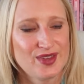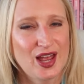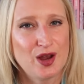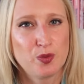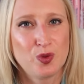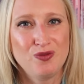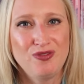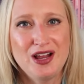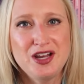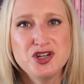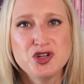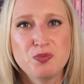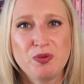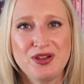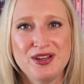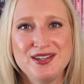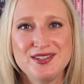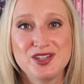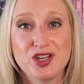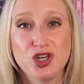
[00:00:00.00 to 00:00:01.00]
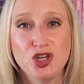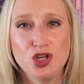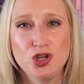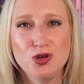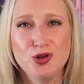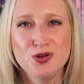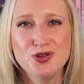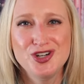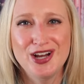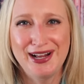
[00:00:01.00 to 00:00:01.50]
Revenge plays a
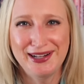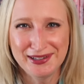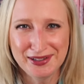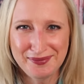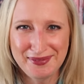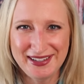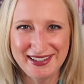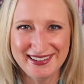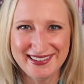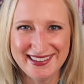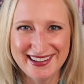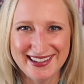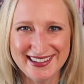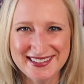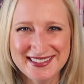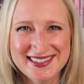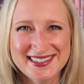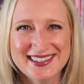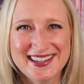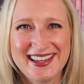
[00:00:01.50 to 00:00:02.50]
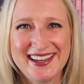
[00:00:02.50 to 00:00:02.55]
huge element in this,